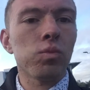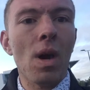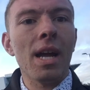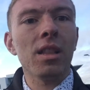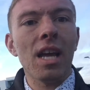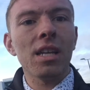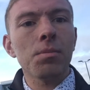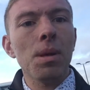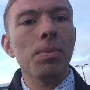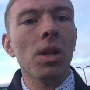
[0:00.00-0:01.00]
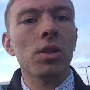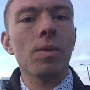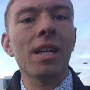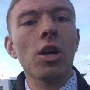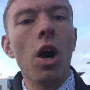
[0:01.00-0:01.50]
right, landing people on
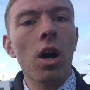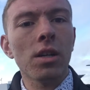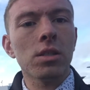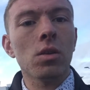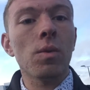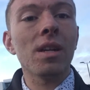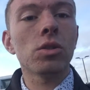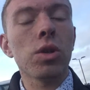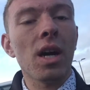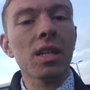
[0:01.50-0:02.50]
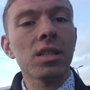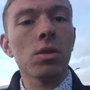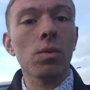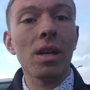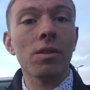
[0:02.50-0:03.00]
the right cars the right trucks
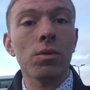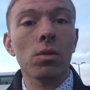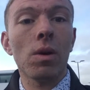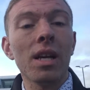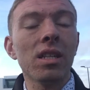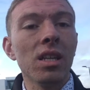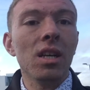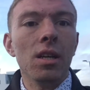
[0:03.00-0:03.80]
the right the right